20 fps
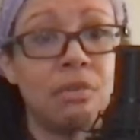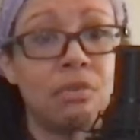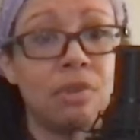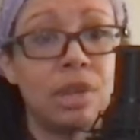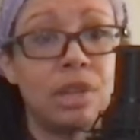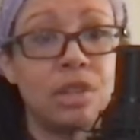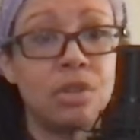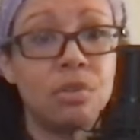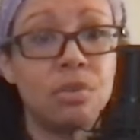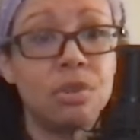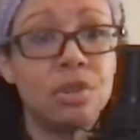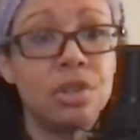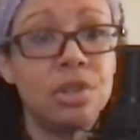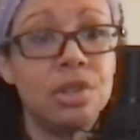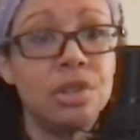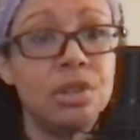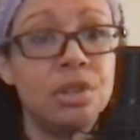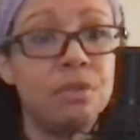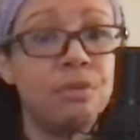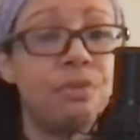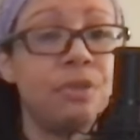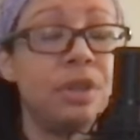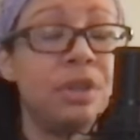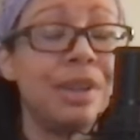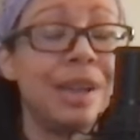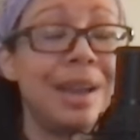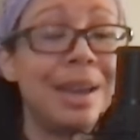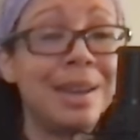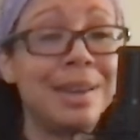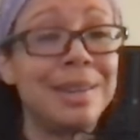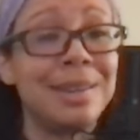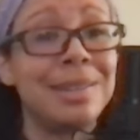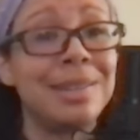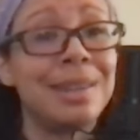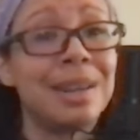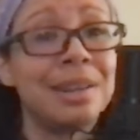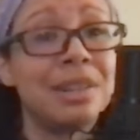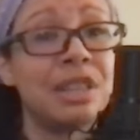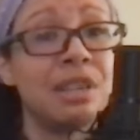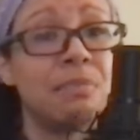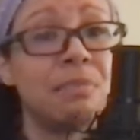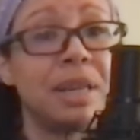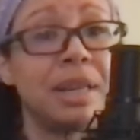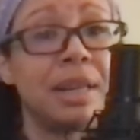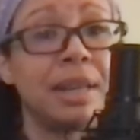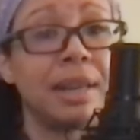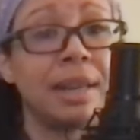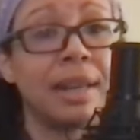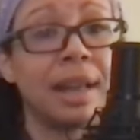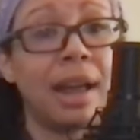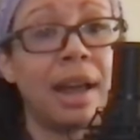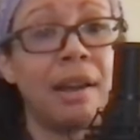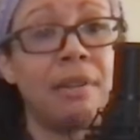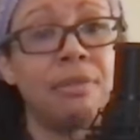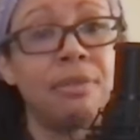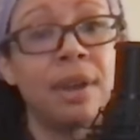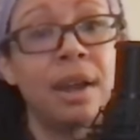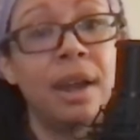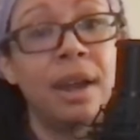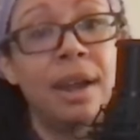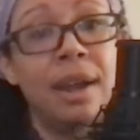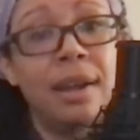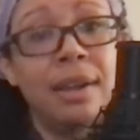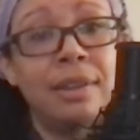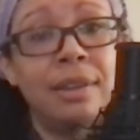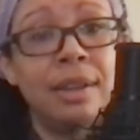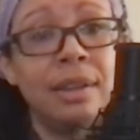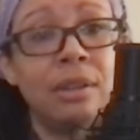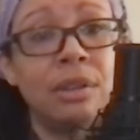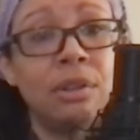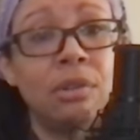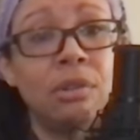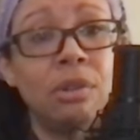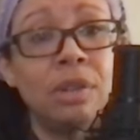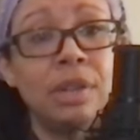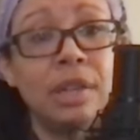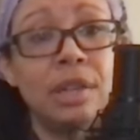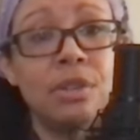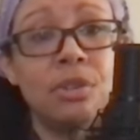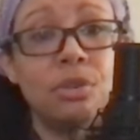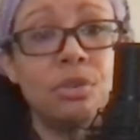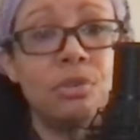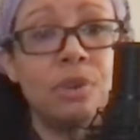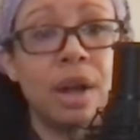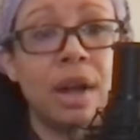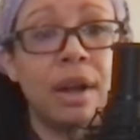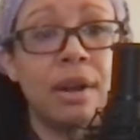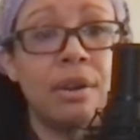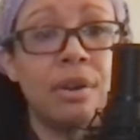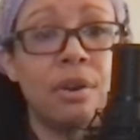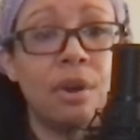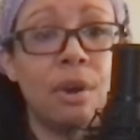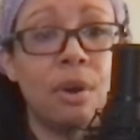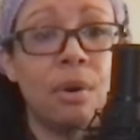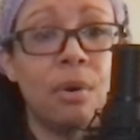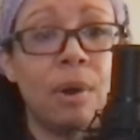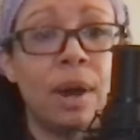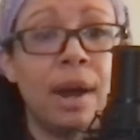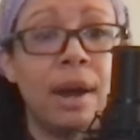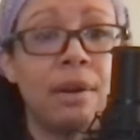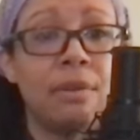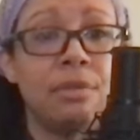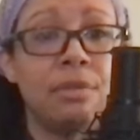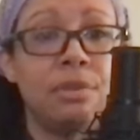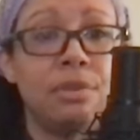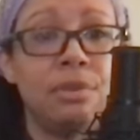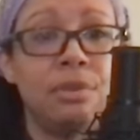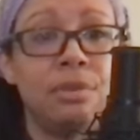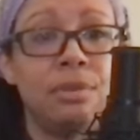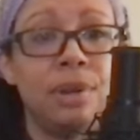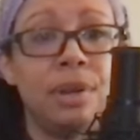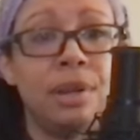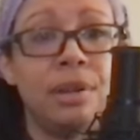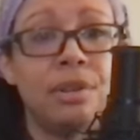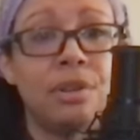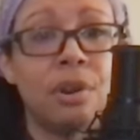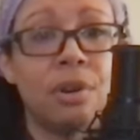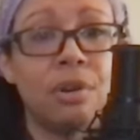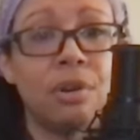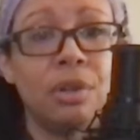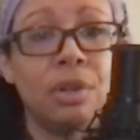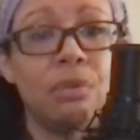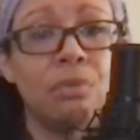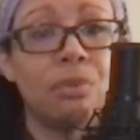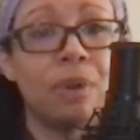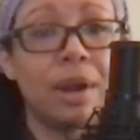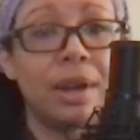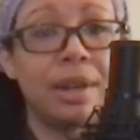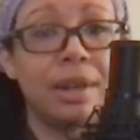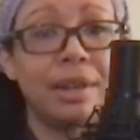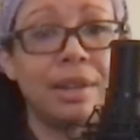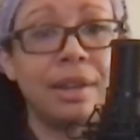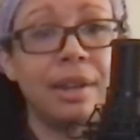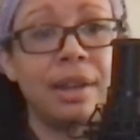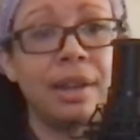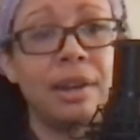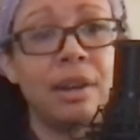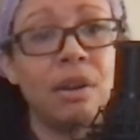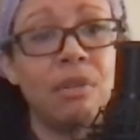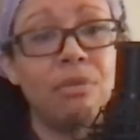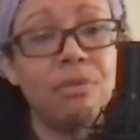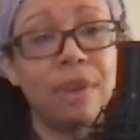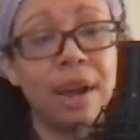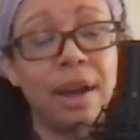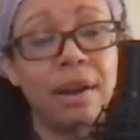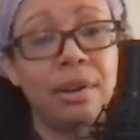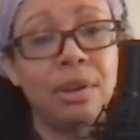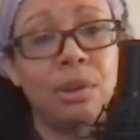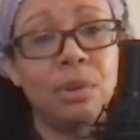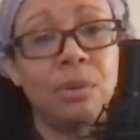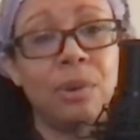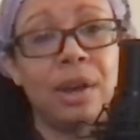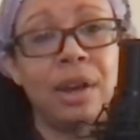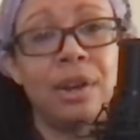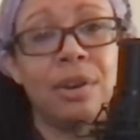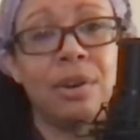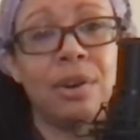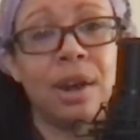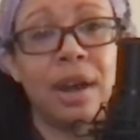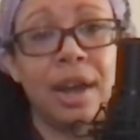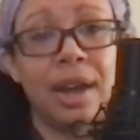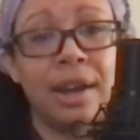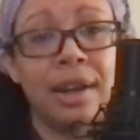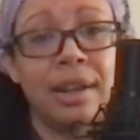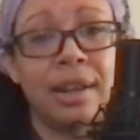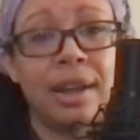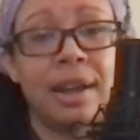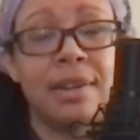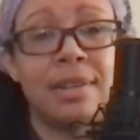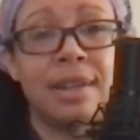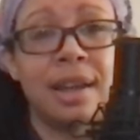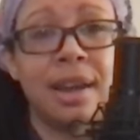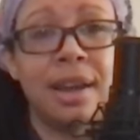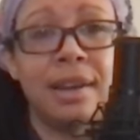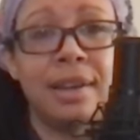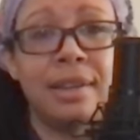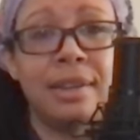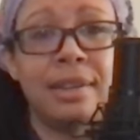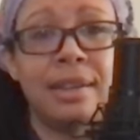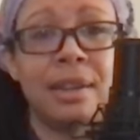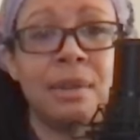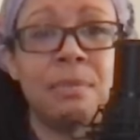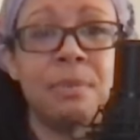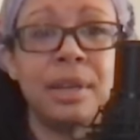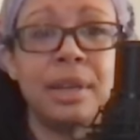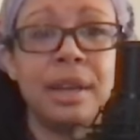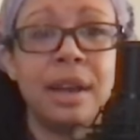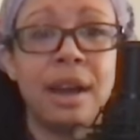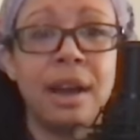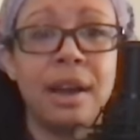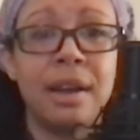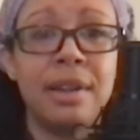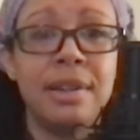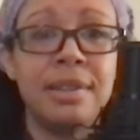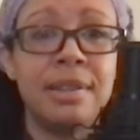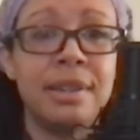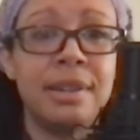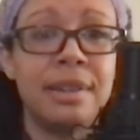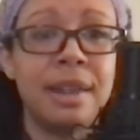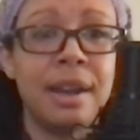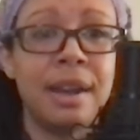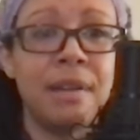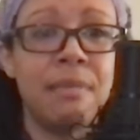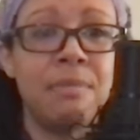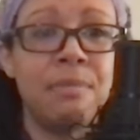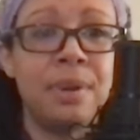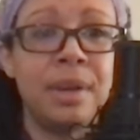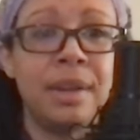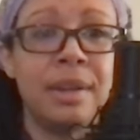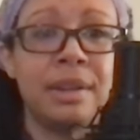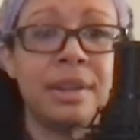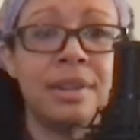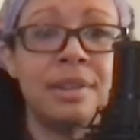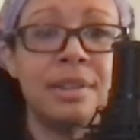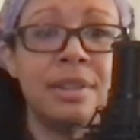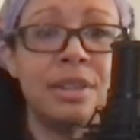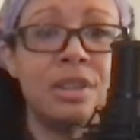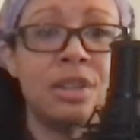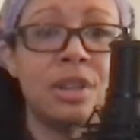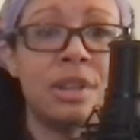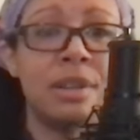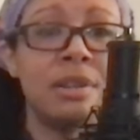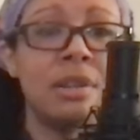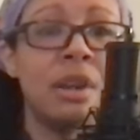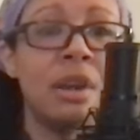resources to feel any sense of meaning in life. They literally do not know how to internally regulate, evaluate, or analyze anything because they have been conditioned